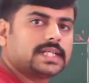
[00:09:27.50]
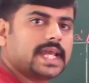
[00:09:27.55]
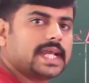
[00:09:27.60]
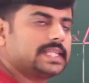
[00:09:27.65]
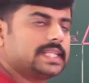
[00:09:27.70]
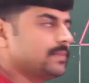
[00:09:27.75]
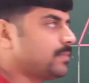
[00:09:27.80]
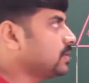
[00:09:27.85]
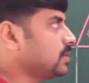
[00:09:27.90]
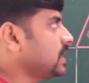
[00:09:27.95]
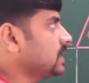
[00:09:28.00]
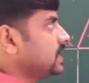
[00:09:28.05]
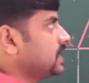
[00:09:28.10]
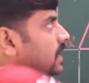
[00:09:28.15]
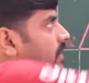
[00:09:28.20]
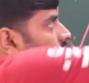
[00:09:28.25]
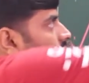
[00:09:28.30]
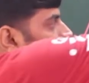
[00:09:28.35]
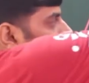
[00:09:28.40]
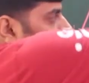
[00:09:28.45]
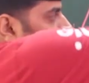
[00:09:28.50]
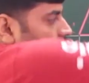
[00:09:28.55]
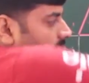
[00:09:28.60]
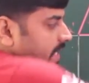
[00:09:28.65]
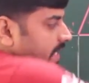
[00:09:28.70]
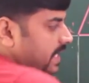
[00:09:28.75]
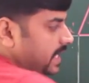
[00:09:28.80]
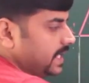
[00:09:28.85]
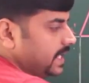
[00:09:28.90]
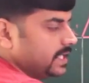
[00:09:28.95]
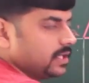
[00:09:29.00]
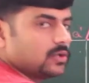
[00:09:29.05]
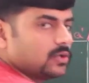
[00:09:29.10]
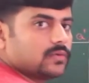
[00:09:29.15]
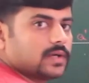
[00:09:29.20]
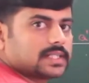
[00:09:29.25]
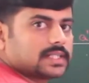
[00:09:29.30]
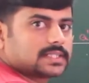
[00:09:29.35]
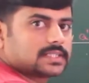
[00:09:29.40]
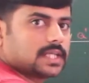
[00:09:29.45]
take the projection vertically
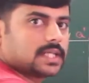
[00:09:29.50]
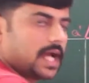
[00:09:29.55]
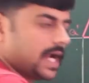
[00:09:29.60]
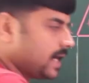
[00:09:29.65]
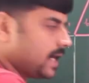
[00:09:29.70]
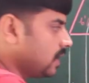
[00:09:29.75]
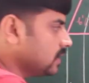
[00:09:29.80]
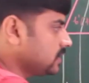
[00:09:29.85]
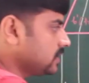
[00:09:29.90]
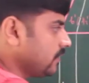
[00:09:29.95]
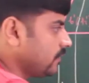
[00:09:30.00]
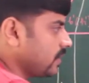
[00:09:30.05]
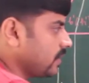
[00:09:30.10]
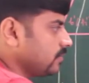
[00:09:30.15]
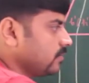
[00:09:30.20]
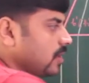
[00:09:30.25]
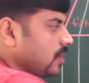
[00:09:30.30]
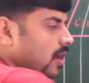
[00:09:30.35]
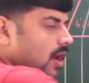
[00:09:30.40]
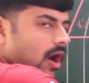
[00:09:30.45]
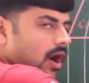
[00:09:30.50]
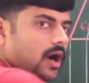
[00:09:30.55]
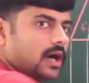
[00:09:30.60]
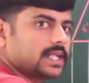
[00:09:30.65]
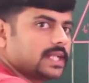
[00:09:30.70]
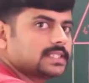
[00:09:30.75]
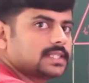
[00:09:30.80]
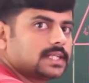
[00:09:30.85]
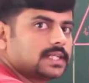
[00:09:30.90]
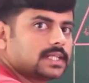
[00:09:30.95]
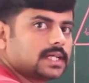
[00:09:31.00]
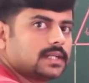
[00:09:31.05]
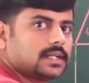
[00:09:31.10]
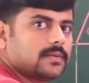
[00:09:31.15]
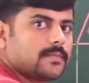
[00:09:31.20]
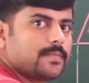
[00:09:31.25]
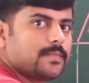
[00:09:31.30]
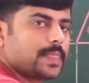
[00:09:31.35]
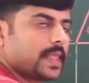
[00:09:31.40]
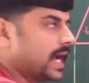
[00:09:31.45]
downwards and also from
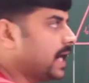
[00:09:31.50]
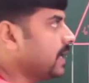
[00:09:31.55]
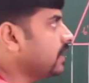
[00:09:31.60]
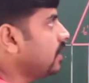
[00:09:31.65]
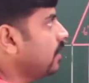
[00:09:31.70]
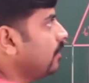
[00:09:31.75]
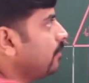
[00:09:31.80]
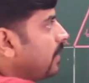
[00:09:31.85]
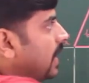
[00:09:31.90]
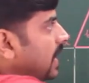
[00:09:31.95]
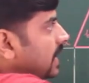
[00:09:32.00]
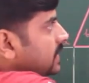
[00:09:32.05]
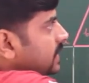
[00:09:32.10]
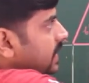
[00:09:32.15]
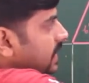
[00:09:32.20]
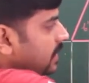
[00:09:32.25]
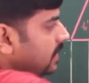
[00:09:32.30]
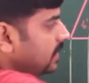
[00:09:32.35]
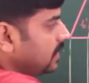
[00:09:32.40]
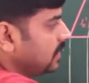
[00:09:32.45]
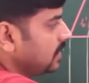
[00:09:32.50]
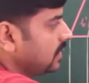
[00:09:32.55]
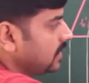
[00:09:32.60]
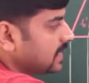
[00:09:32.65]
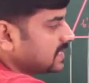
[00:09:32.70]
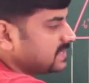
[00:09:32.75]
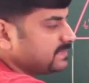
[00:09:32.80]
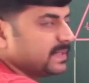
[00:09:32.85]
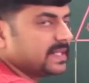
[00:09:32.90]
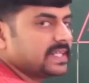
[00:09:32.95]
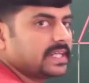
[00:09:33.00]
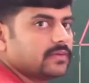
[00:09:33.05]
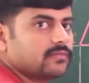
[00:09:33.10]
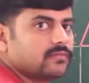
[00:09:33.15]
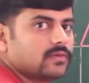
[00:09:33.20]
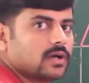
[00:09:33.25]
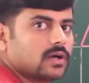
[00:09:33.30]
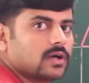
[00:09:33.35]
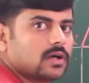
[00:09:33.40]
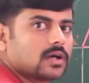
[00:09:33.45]
horizontal and mark the
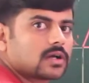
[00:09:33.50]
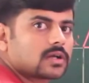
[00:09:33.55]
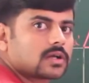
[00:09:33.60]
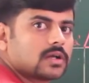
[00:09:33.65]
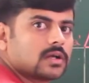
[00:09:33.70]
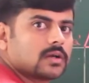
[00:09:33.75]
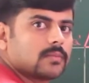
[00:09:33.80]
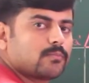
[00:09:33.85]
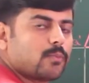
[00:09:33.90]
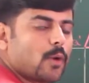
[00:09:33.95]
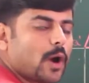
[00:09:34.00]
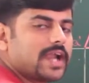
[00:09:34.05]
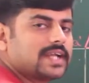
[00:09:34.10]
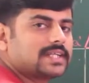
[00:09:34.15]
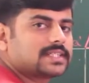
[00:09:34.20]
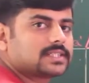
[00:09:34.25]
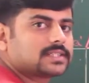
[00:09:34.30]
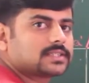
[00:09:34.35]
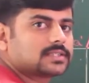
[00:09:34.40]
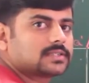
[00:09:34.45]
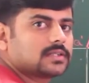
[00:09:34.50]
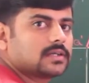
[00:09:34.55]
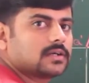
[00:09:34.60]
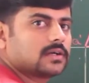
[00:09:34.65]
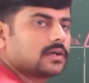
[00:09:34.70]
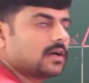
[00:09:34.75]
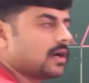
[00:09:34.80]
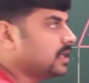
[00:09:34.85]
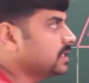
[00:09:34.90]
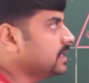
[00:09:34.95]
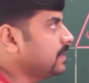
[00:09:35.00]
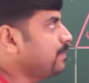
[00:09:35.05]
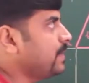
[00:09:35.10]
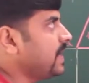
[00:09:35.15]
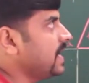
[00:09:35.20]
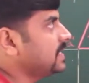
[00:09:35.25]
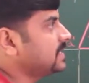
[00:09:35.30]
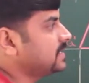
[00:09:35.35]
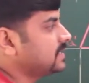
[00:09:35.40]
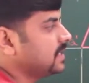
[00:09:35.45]
respective points on the
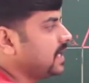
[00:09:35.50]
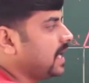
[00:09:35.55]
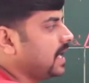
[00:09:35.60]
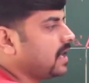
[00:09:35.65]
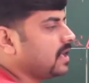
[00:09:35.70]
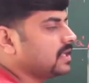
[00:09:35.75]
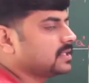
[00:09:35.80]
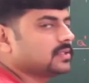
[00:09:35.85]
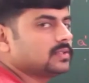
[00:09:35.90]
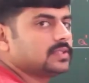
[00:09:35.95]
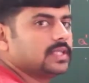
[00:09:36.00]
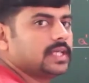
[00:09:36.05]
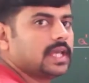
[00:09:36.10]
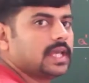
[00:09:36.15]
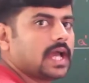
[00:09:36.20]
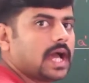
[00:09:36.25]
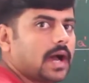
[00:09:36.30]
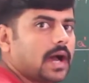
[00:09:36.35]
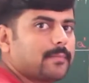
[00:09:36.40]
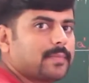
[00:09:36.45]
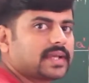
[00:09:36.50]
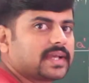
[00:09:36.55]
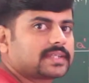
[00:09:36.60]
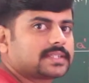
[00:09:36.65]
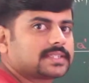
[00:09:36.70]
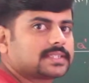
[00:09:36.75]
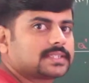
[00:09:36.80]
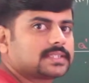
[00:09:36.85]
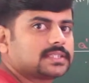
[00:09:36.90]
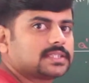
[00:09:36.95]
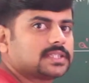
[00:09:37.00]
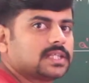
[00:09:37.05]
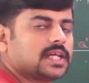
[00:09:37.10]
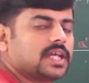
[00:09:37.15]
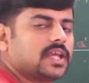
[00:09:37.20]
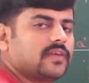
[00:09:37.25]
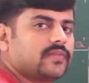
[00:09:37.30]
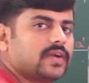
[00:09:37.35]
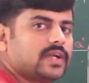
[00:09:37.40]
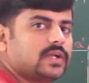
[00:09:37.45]
base and also the apex.
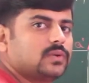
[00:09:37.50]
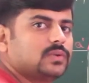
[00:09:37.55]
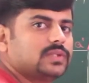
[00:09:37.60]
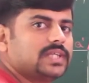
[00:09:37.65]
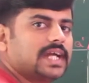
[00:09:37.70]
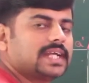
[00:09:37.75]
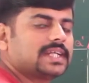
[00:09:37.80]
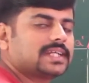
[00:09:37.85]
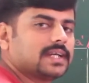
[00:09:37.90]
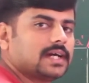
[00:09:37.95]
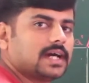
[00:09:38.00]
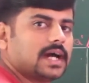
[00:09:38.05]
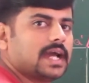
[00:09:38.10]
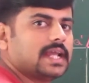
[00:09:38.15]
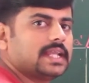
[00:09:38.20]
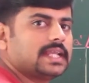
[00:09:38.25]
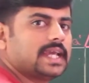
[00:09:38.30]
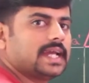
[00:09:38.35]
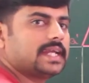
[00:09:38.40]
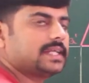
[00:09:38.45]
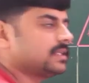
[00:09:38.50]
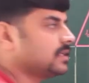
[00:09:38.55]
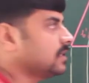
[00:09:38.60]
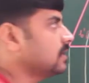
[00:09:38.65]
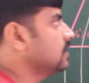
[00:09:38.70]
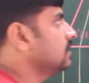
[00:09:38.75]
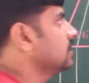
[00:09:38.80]
If I do that, I will get